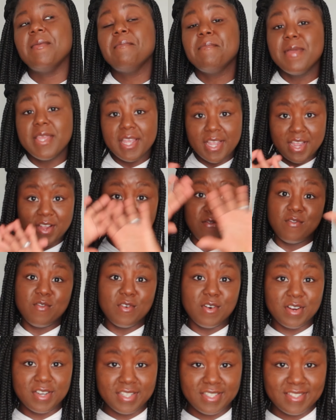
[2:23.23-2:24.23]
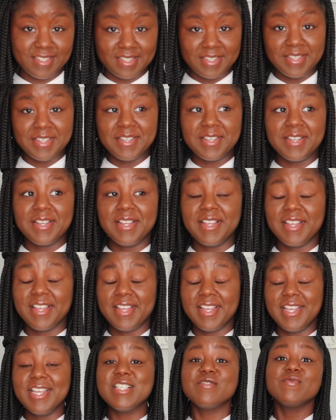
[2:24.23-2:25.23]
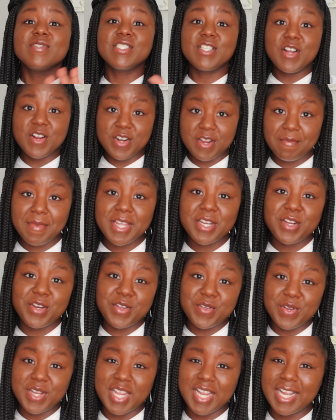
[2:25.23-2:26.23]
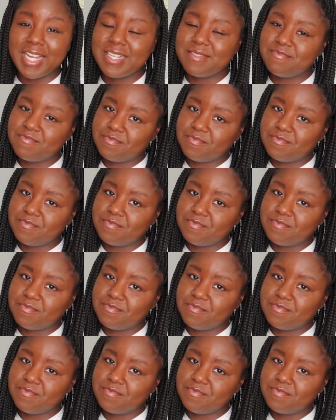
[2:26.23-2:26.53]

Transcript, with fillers: big Air Force is returning me to duty.